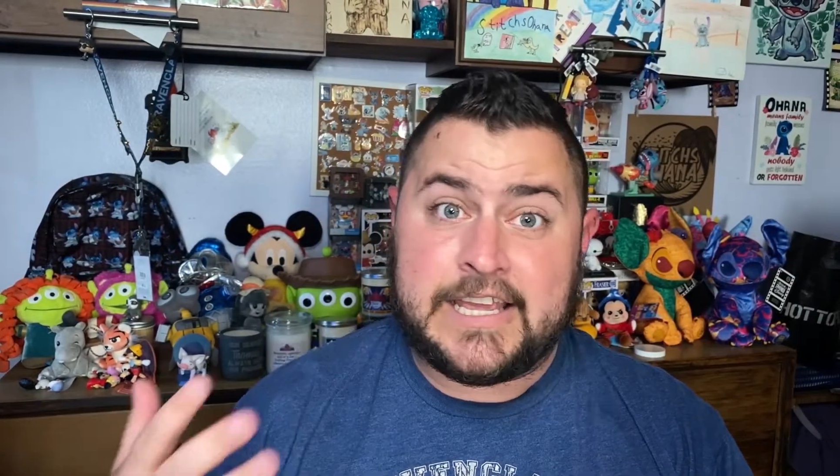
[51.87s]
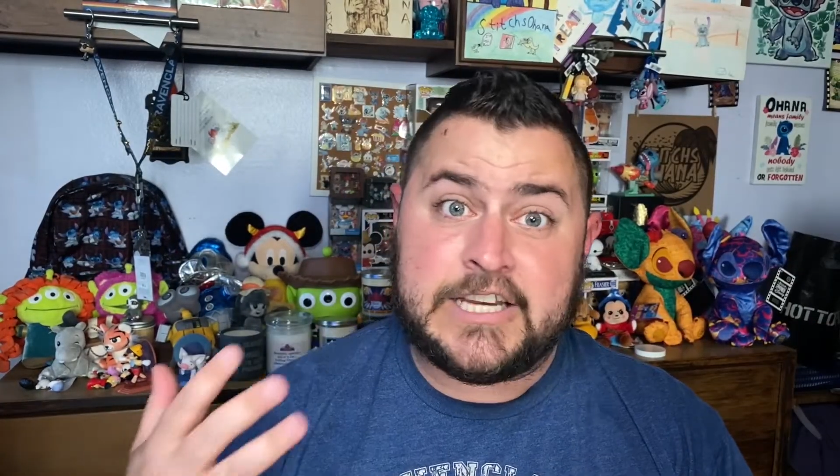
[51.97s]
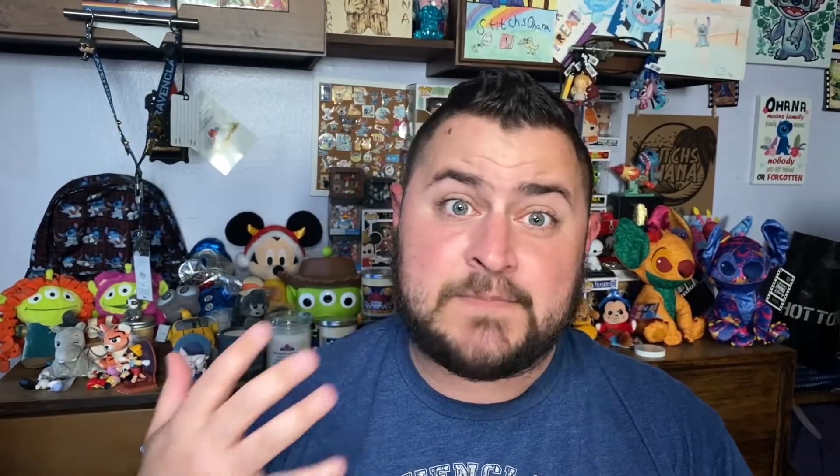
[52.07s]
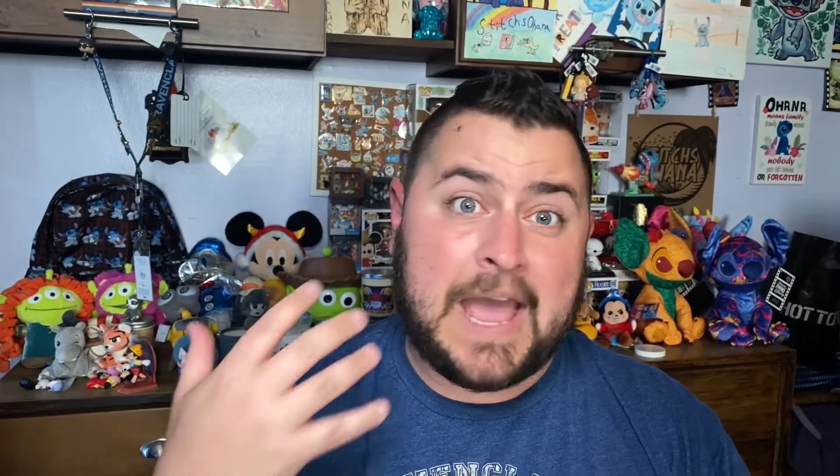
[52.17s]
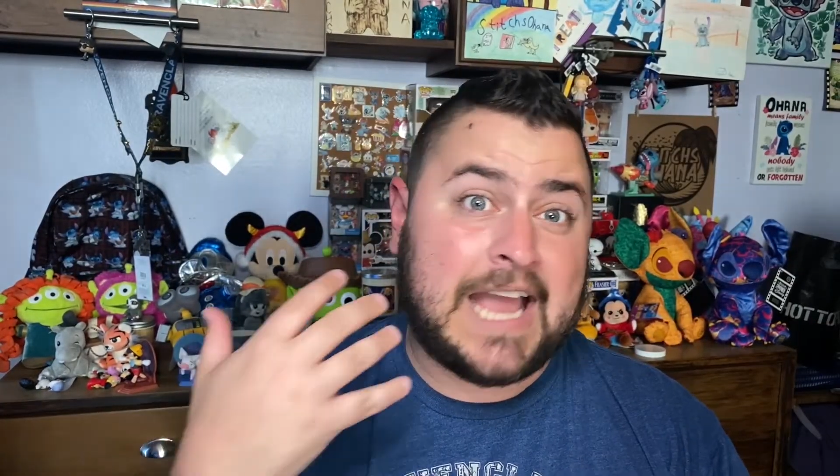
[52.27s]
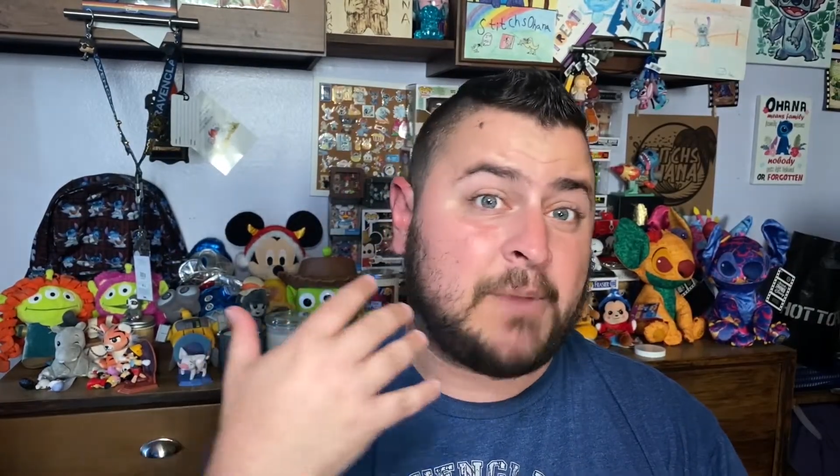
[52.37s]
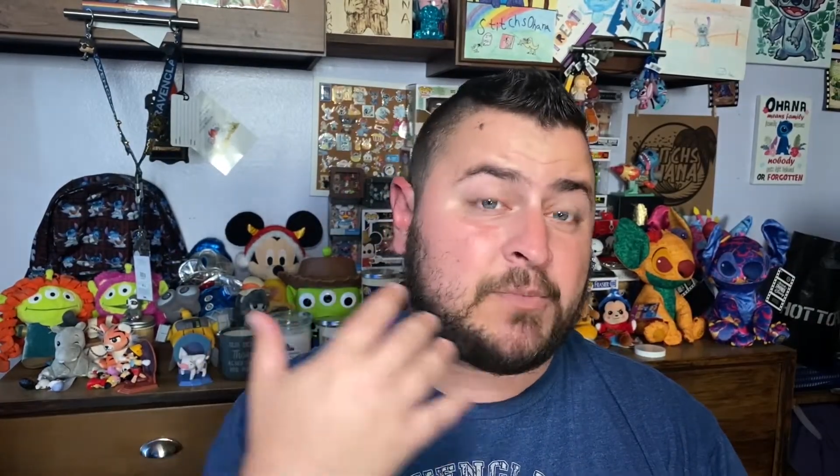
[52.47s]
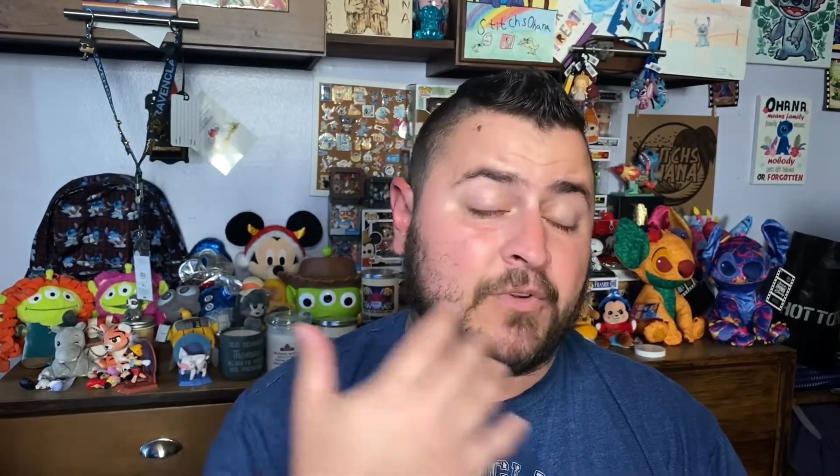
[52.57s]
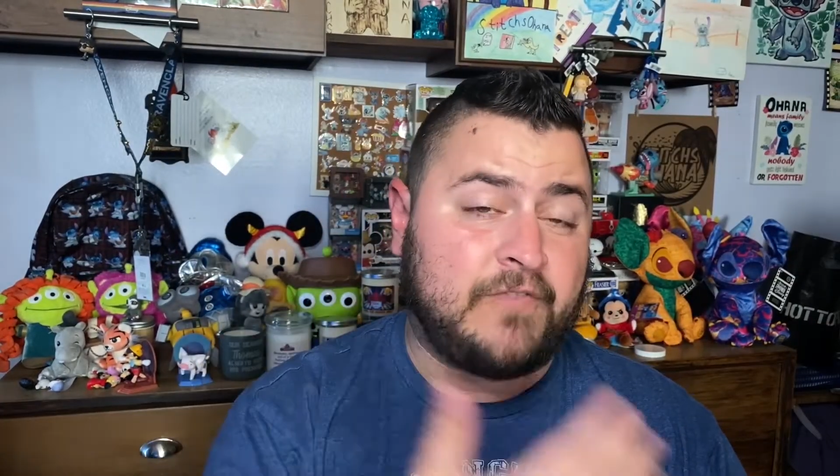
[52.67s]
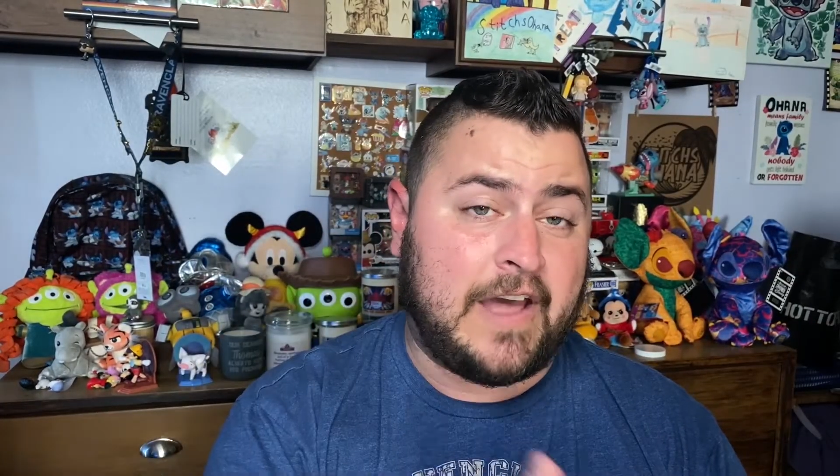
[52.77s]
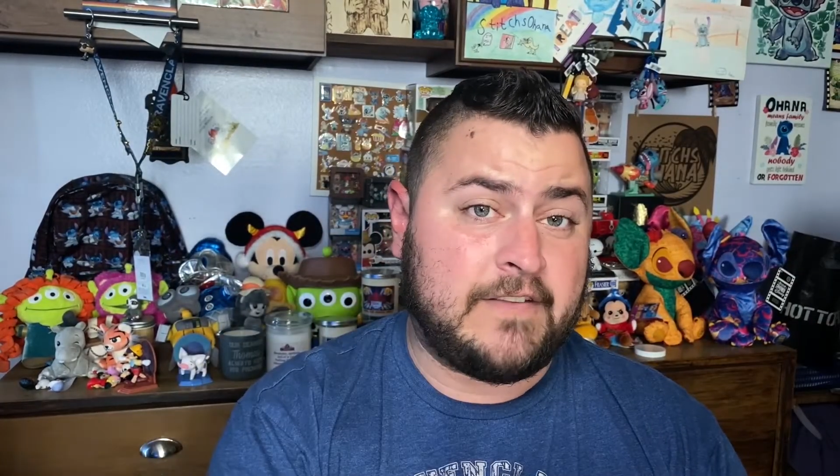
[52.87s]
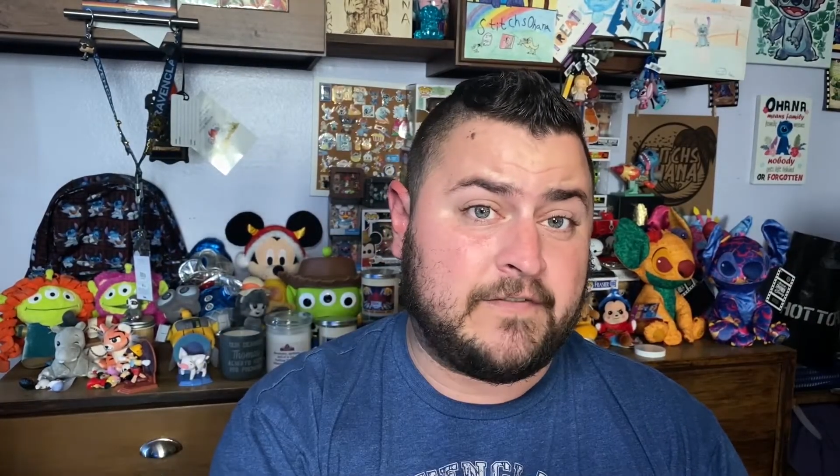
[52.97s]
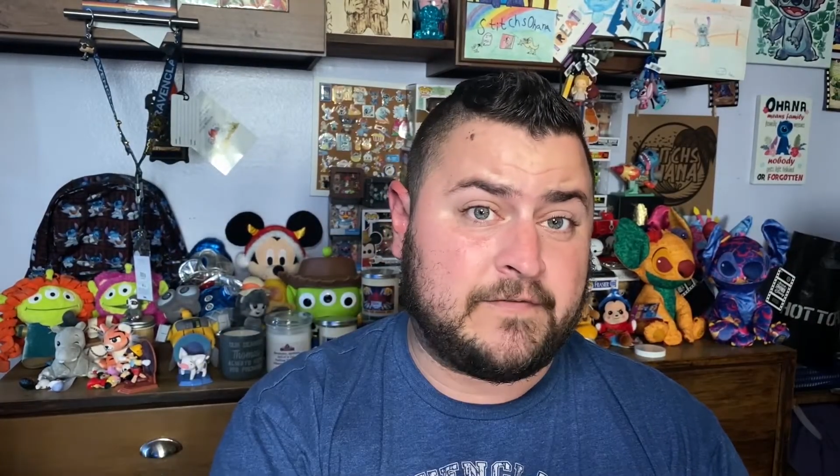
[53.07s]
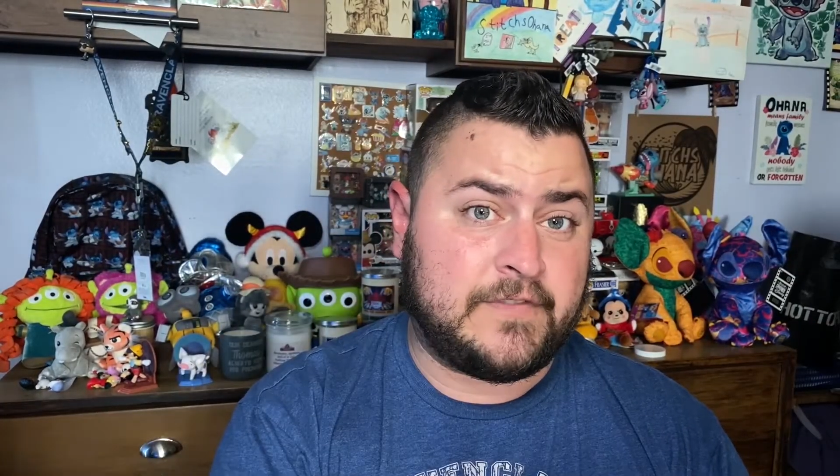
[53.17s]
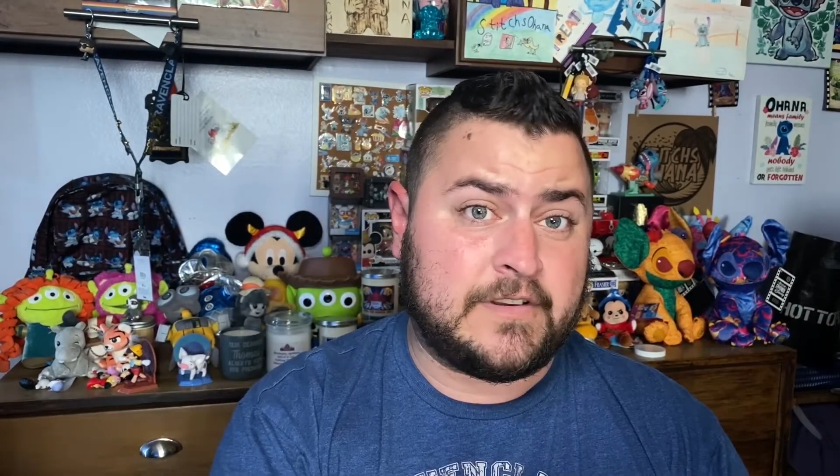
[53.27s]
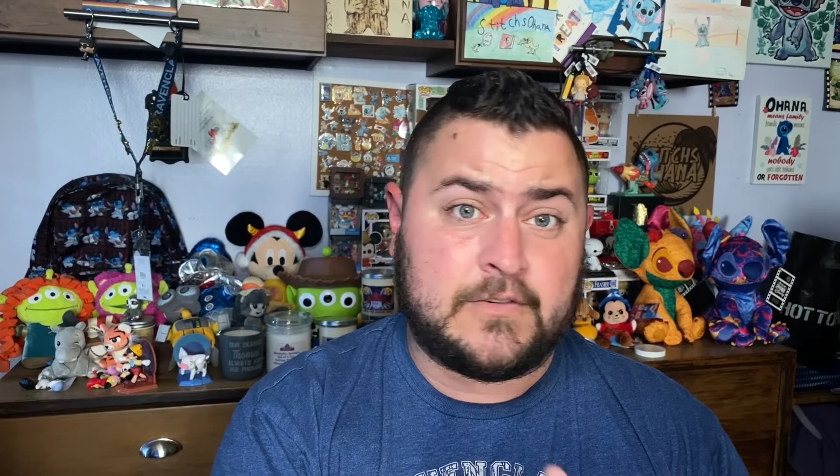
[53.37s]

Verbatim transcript: each pack comes with five